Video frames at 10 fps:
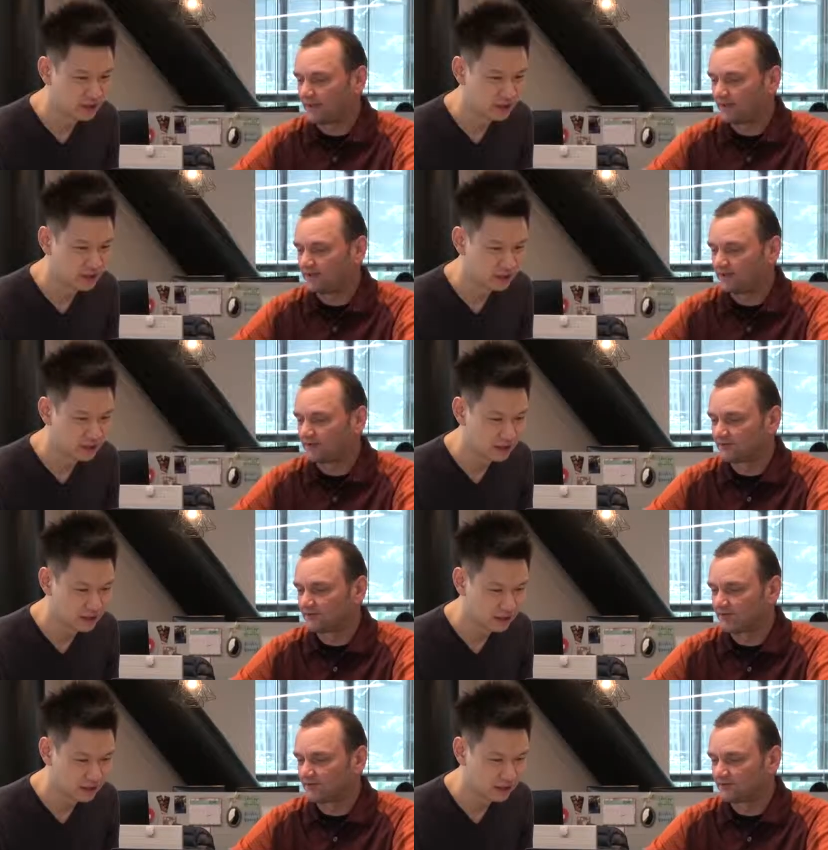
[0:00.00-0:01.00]
Speaker 1: to add
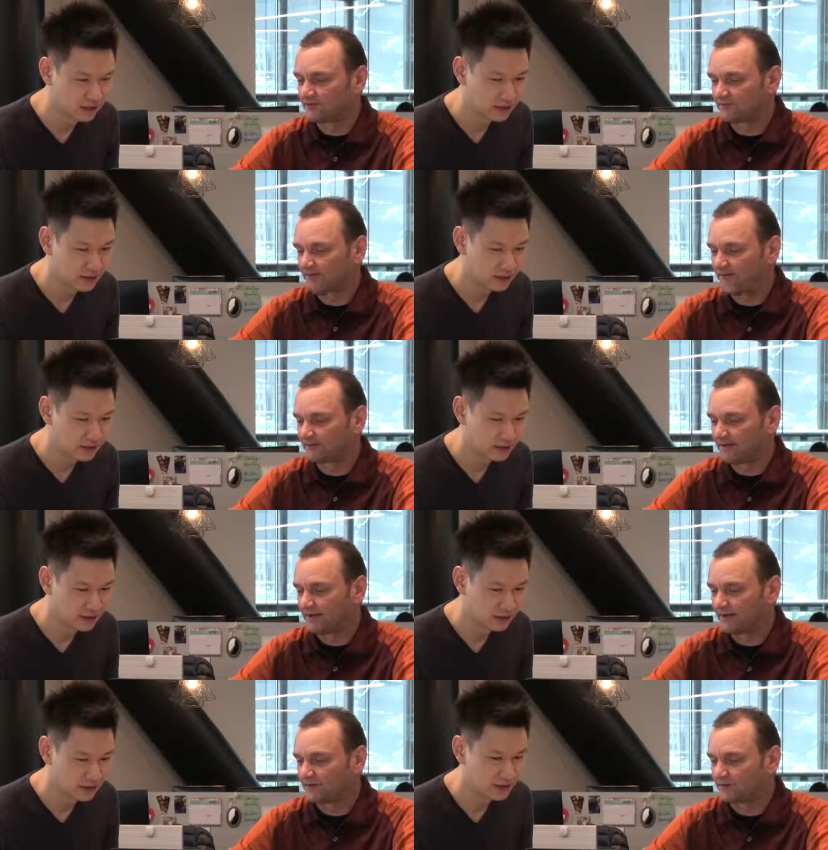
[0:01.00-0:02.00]
conditional logic for that
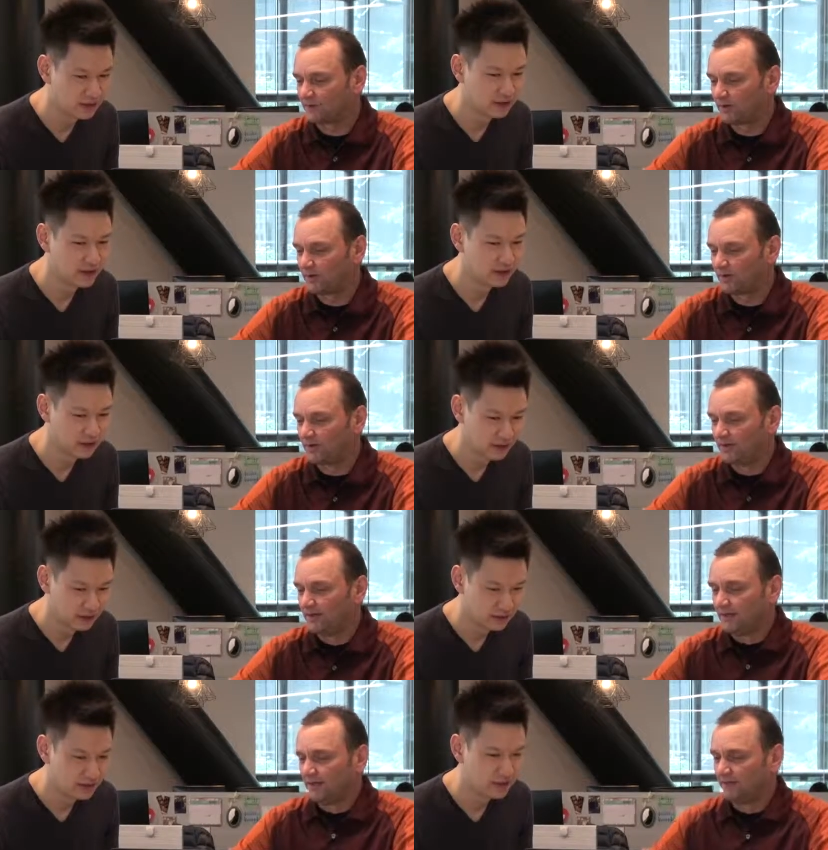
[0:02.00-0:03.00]
guy as well.
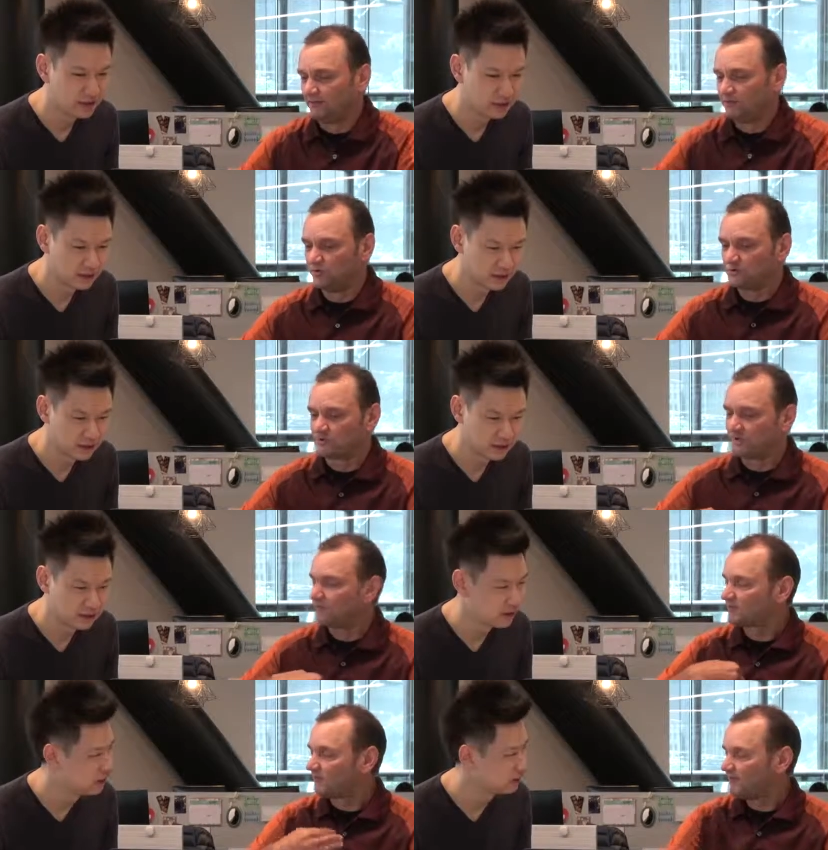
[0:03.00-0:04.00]
And then you would save
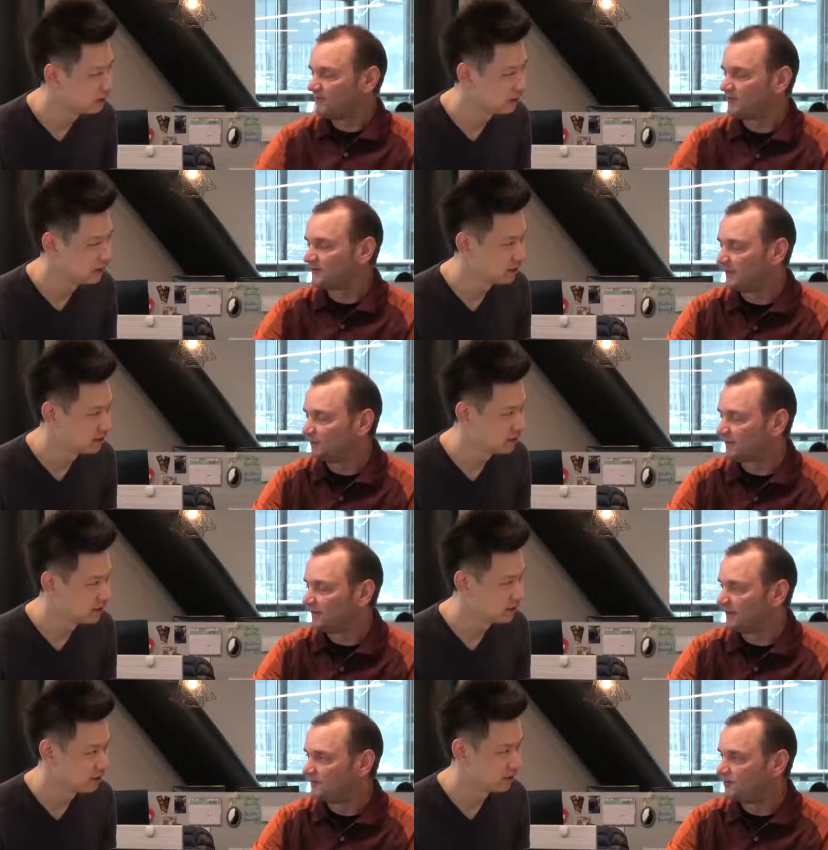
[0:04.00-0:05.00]
this off in your template,
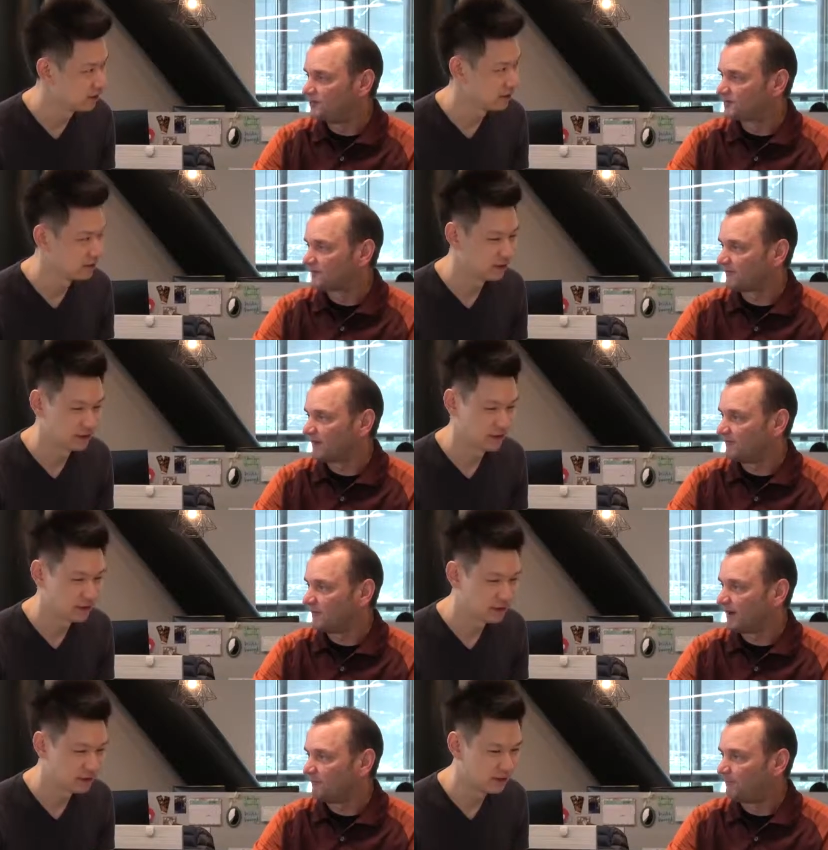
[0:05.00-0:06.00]
and then you just have a,
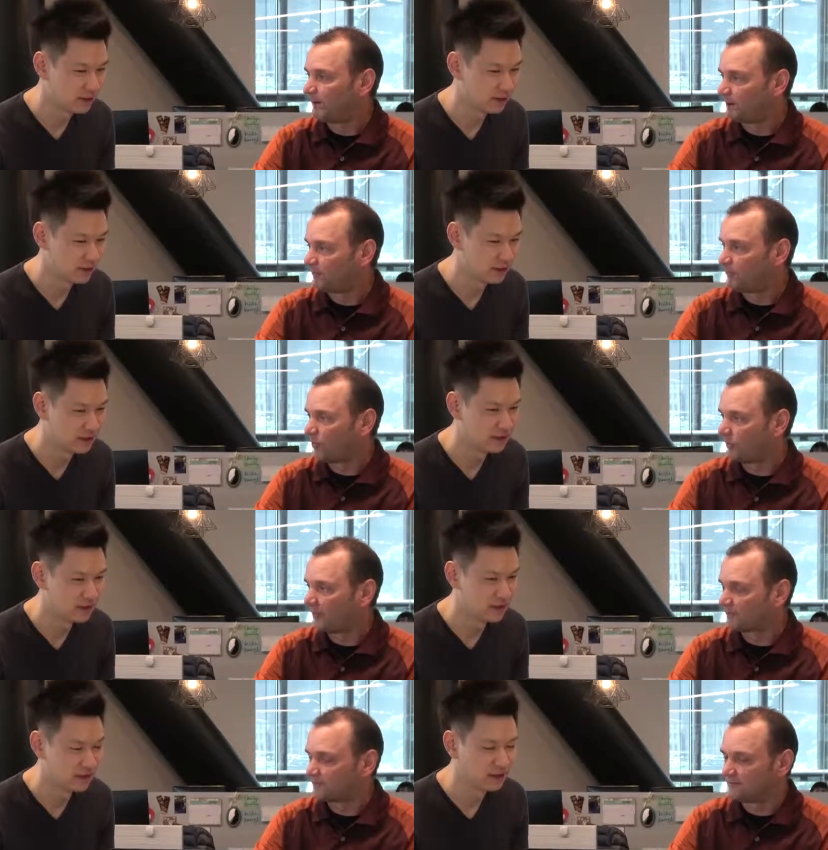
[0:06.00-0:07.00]
a power form
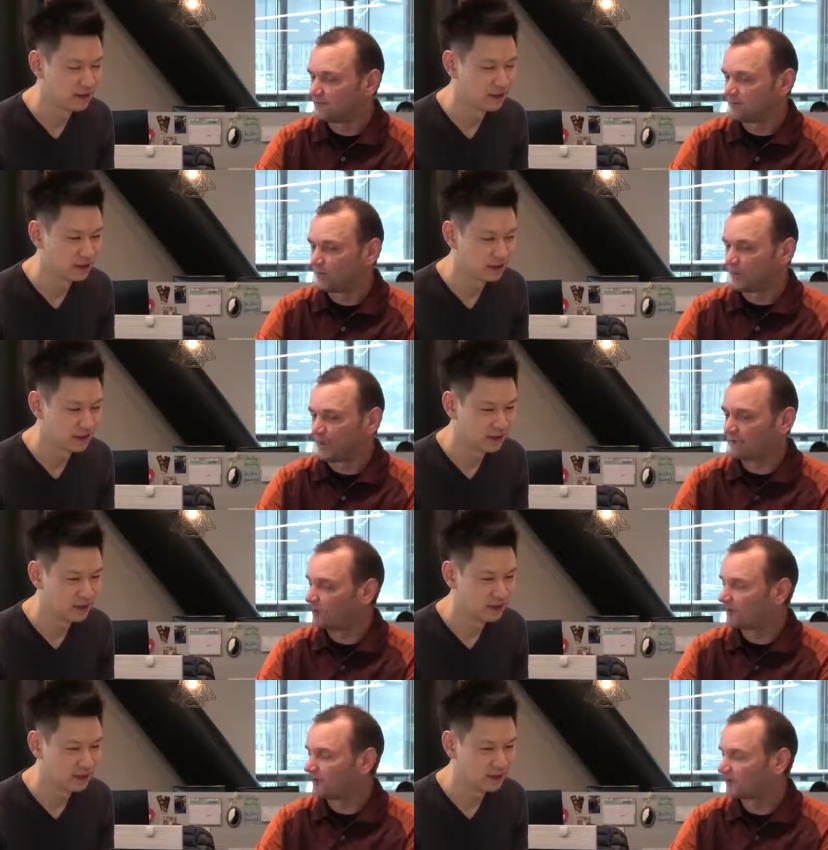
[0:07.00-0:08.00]
that Spokane
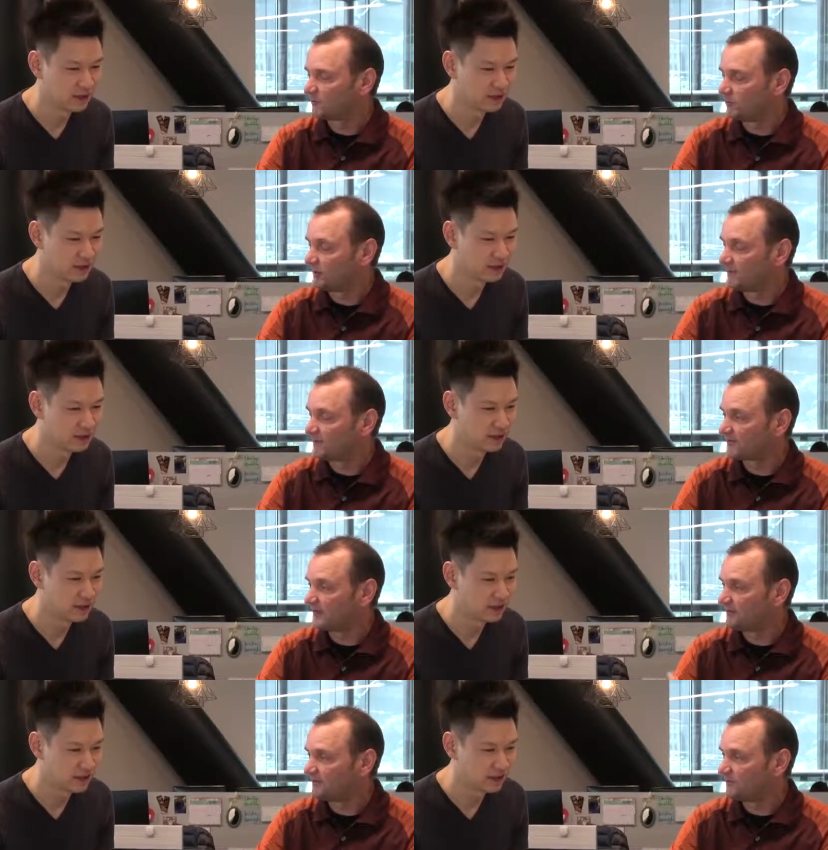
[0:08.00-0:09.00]
Hoopfest could put on their
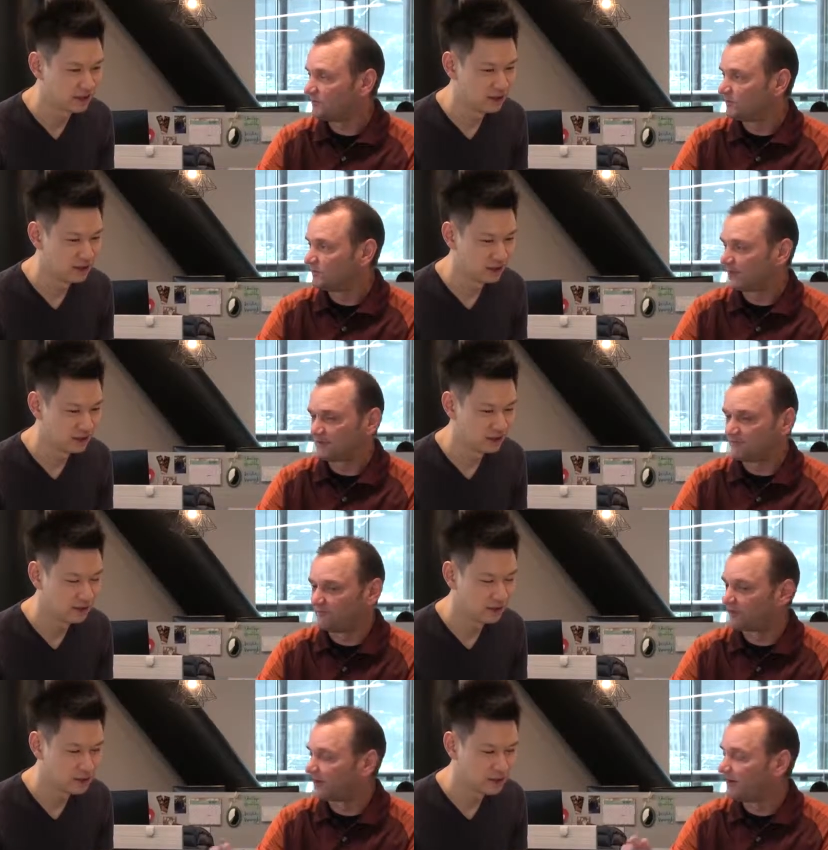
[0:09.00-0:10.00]
site that you would click and
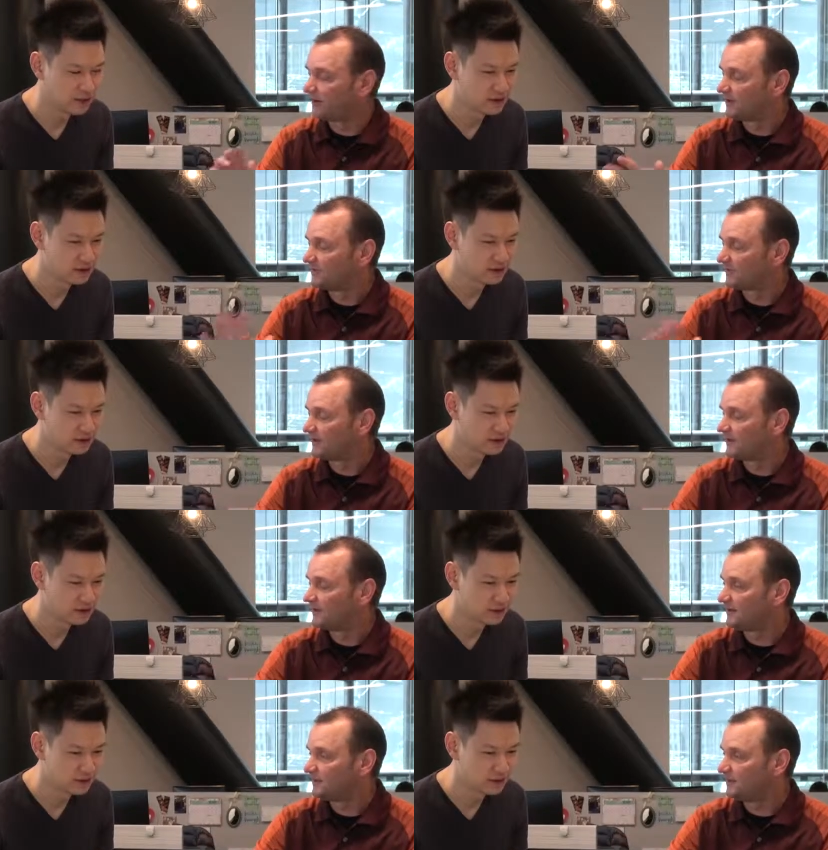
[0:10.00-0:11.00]
fill it out and send it
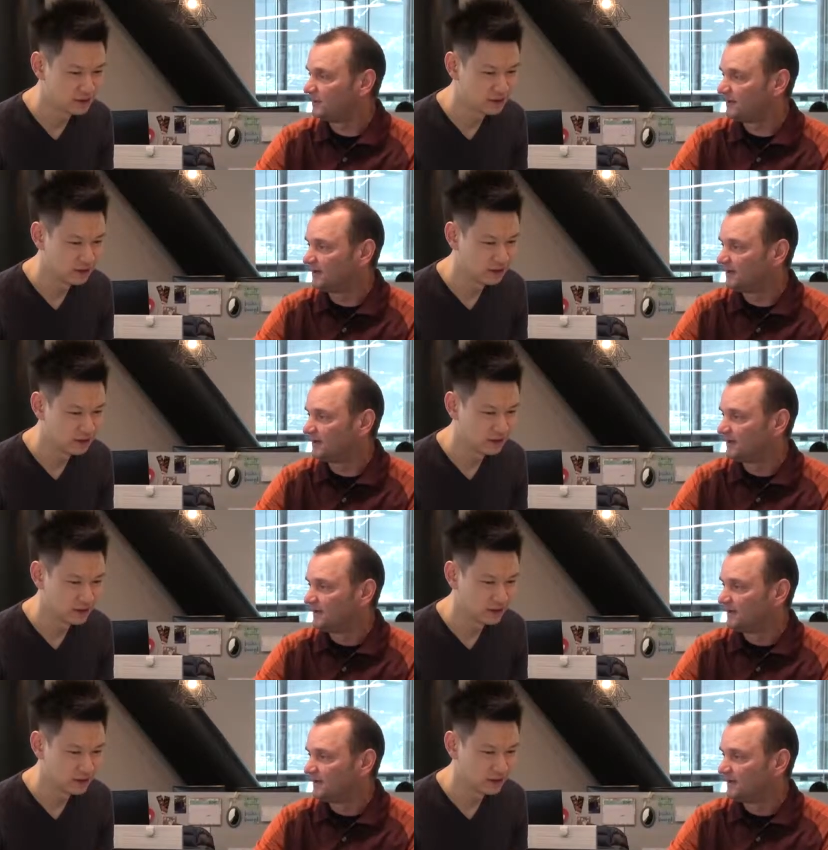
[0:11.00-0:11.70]
in, and you'd be done.